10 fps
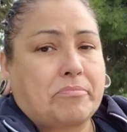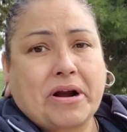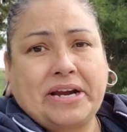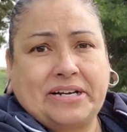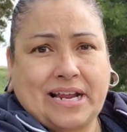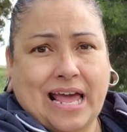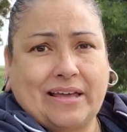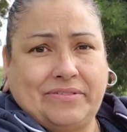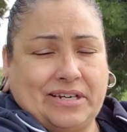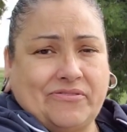prior to
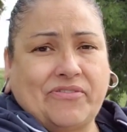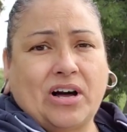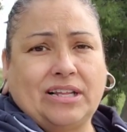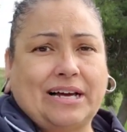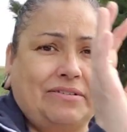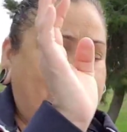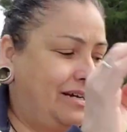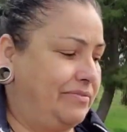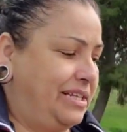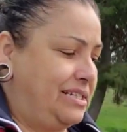having a fallout
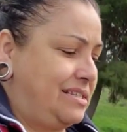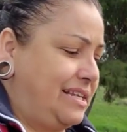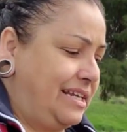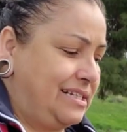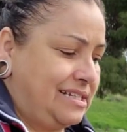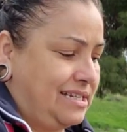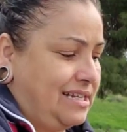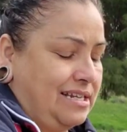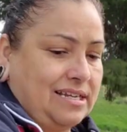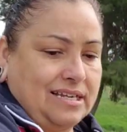of these things.
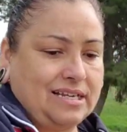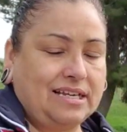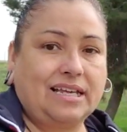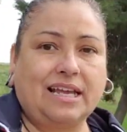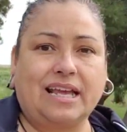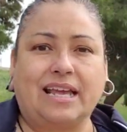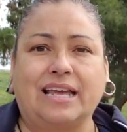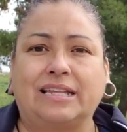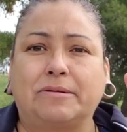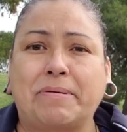
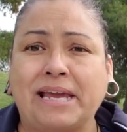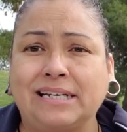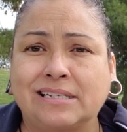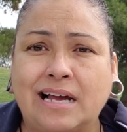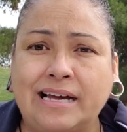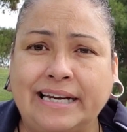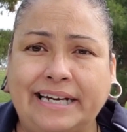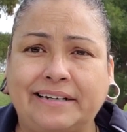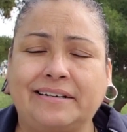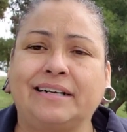The paint is gone
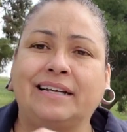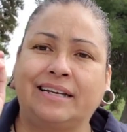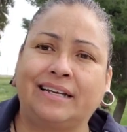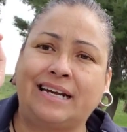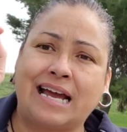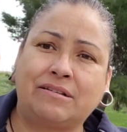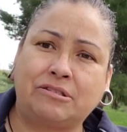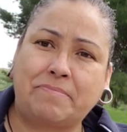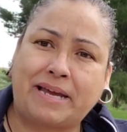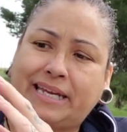here, now
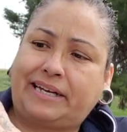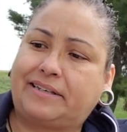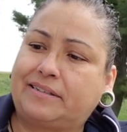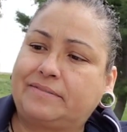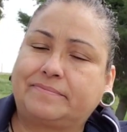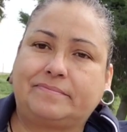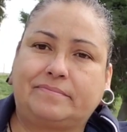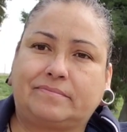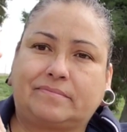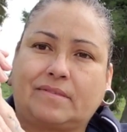it's back here.
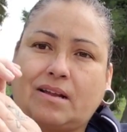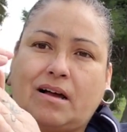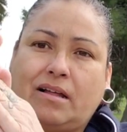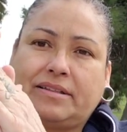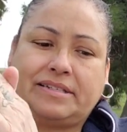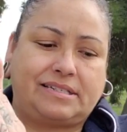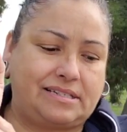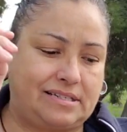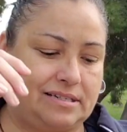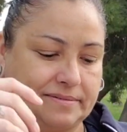All
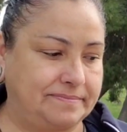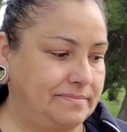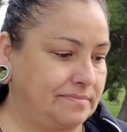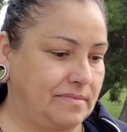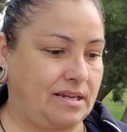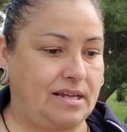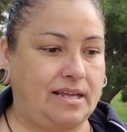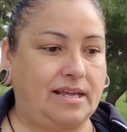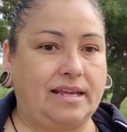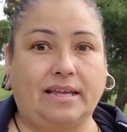this.
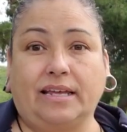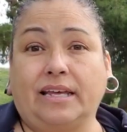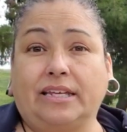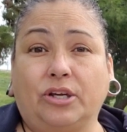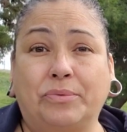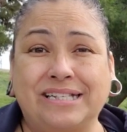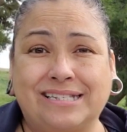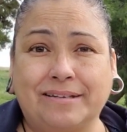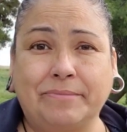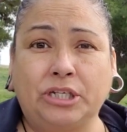You win
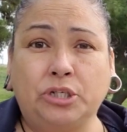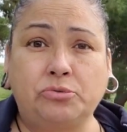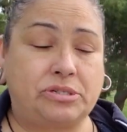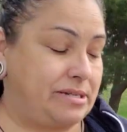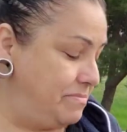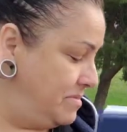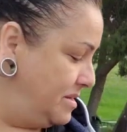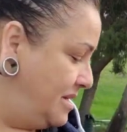some, you lose some.